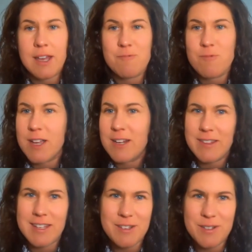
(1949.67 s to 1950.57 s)
And right
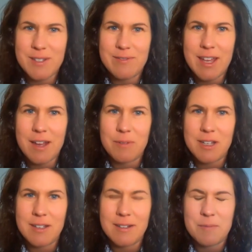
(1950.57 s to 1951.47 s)
on the heels of that,
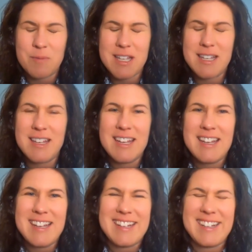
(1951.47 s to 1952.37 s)
we, we
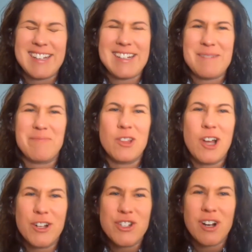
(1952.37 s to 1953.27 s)
um,
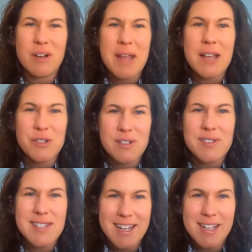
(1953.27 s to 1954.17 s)
launched our Masters
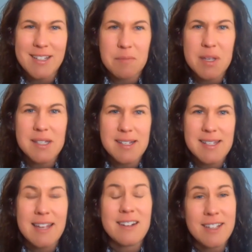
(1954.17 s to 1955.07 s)
of Science in
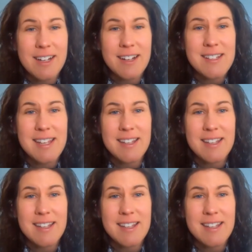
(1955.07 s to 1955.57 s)
Business Analytics.